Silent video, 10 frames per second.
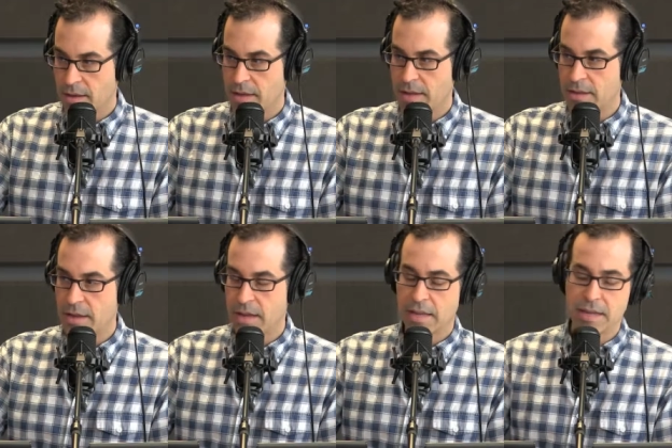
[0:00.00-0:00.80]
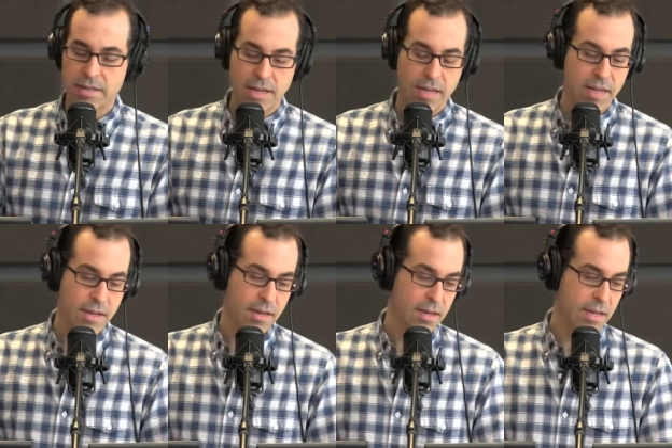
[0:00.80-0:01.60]
and he
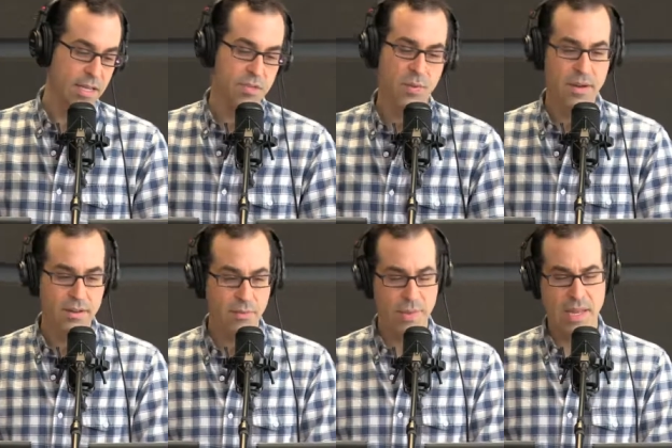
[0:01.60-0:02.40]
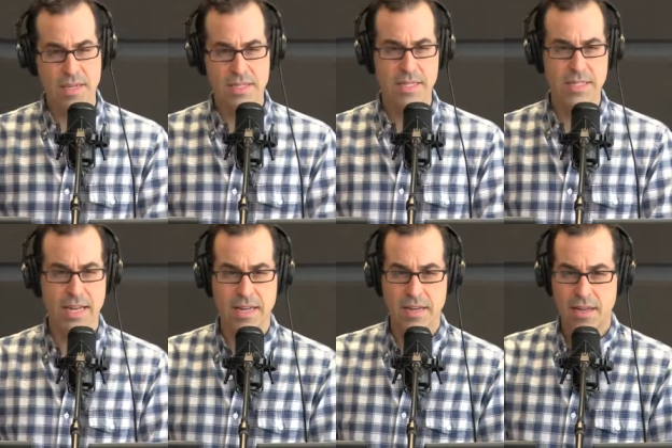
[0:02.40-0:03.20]
tweeted to me and he said,
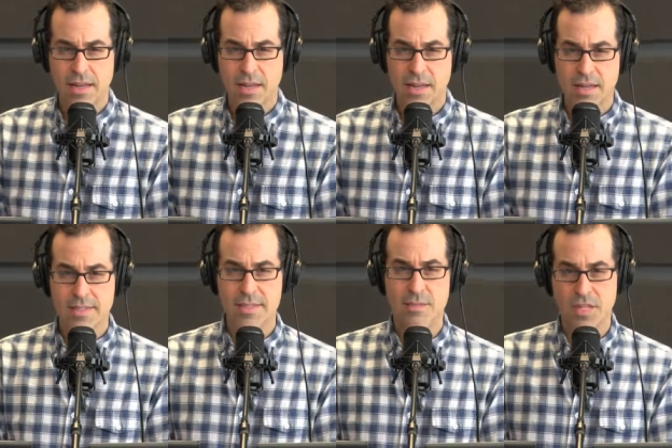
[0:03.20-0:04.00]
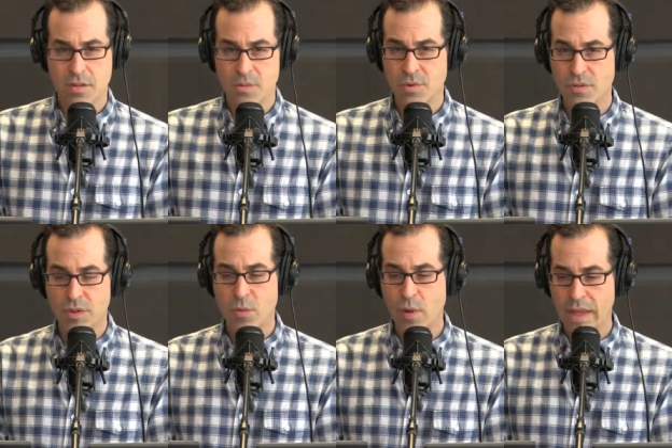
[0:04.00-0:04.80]
Dan, it seems like you're
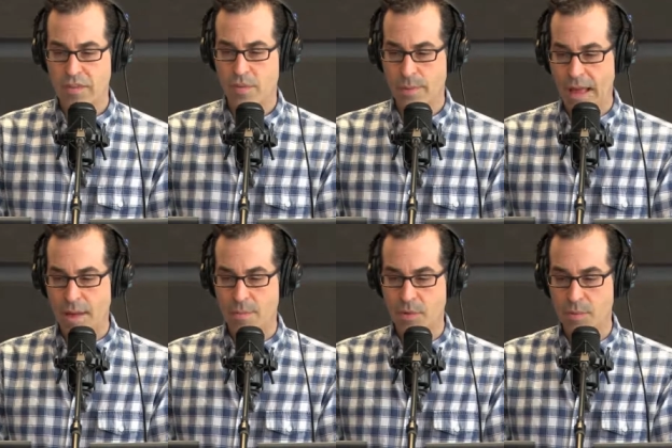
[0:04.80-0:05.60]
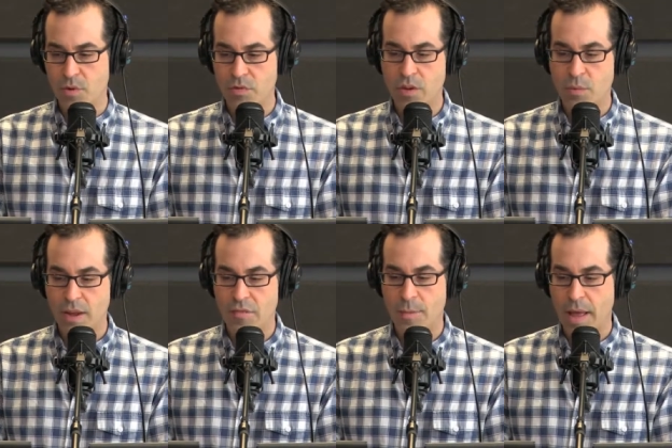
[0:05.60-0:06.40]
moving away from Apple and moving
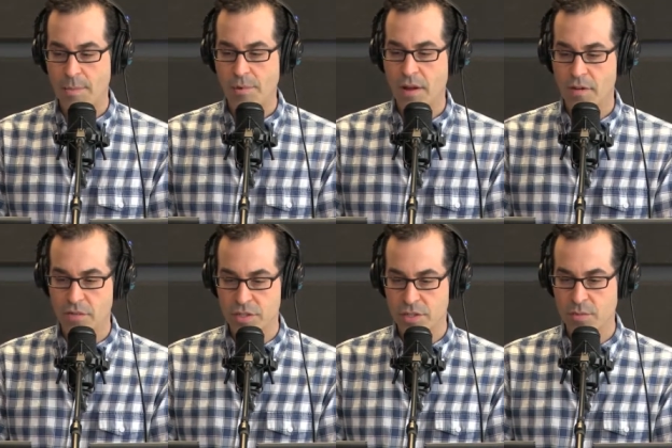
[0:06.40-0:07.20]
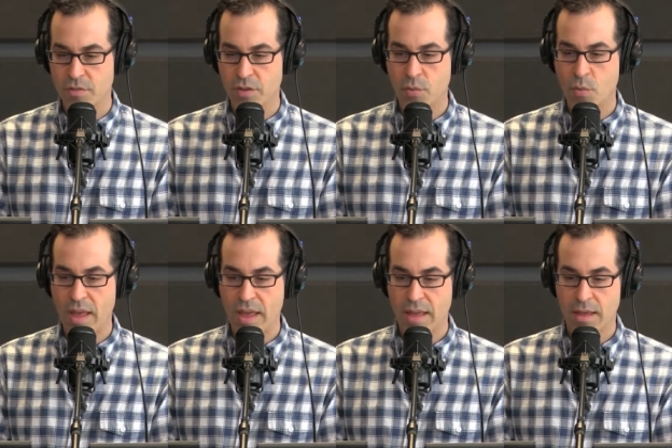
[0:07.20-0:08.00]
away from Apple coverage and moving
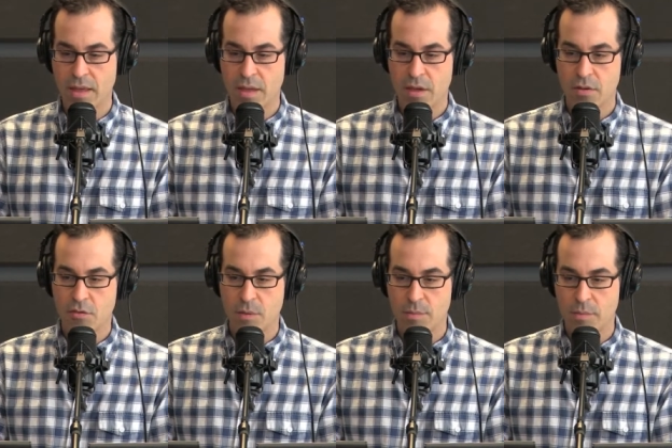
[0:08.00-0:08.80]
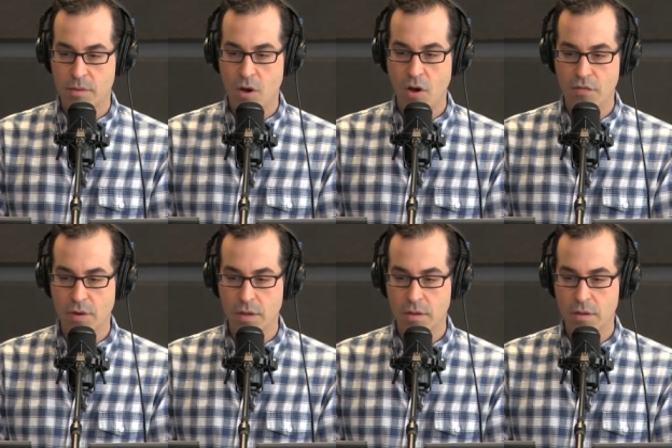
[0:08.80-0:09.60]
away from
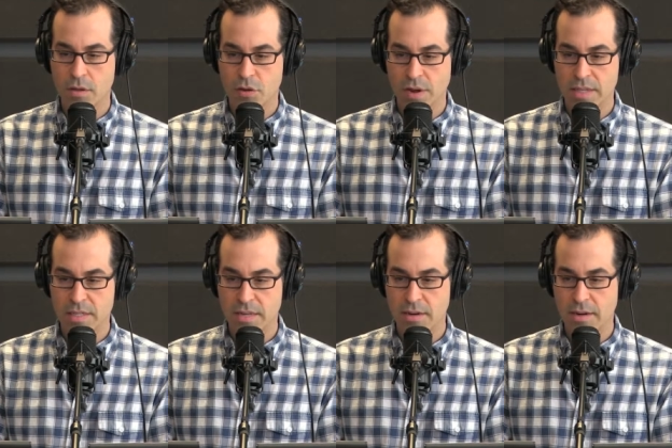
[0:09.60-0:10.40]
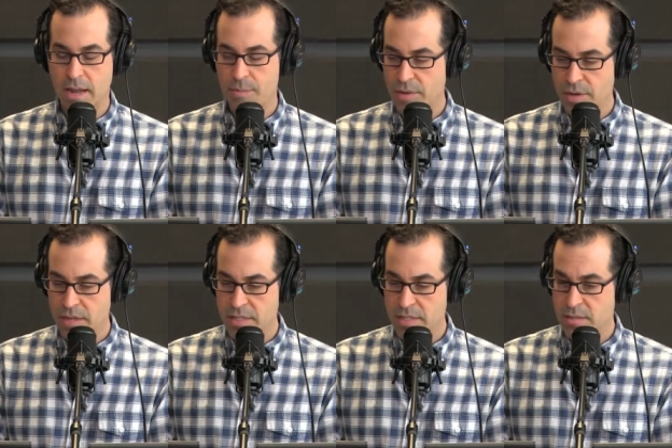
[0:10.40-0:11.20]
offering your insight on Apple. And
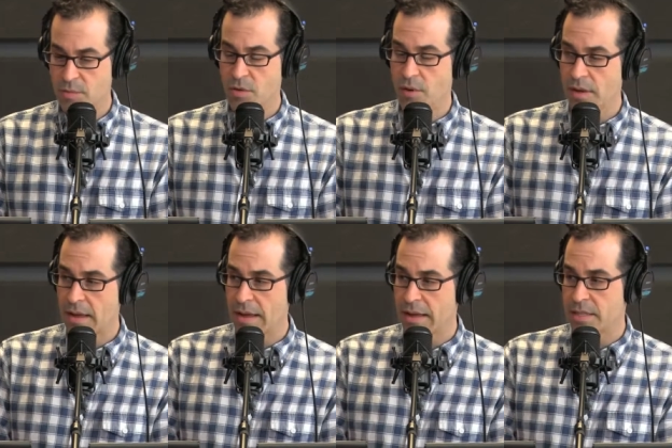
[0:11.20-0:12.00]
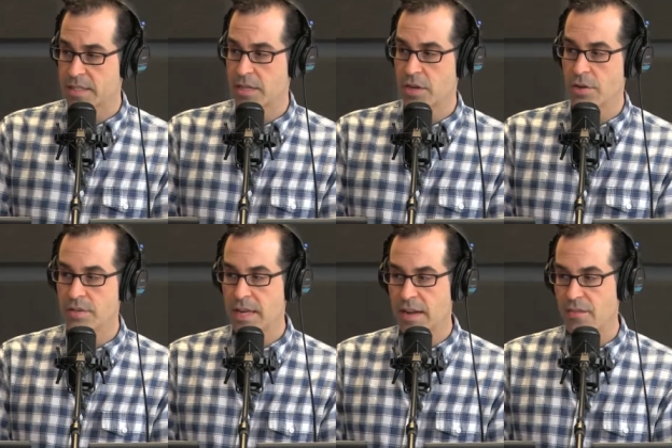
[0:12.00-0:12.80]
he said something really kind. He said,
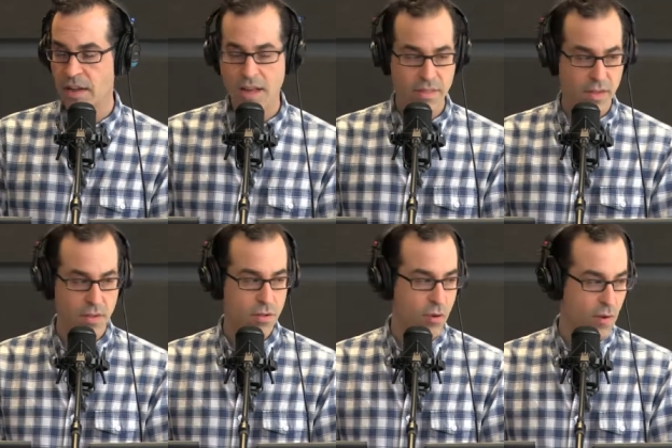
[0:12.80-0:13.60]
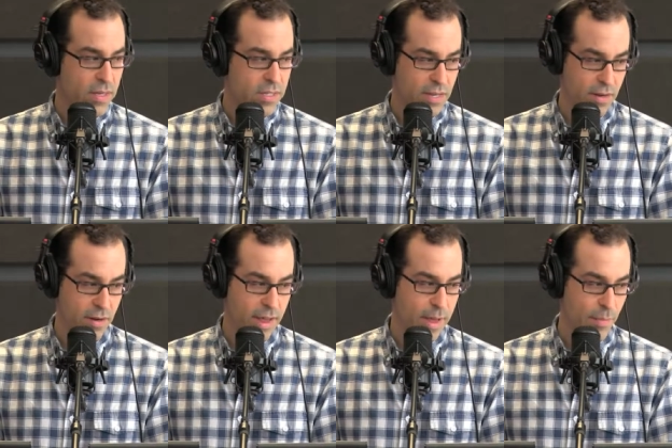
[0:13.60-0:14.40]
Dan, I think your insight
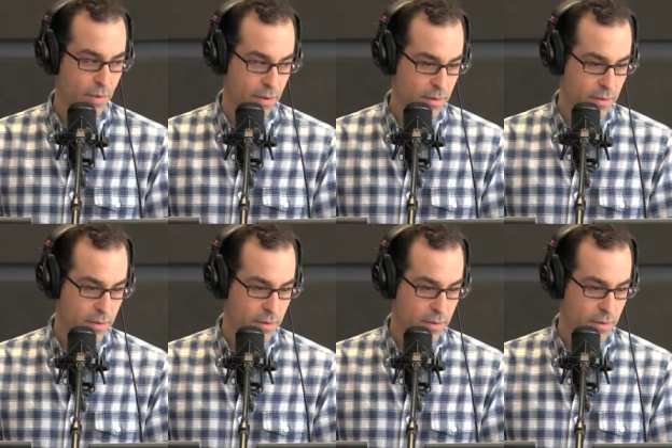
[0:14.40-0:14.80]
on Apple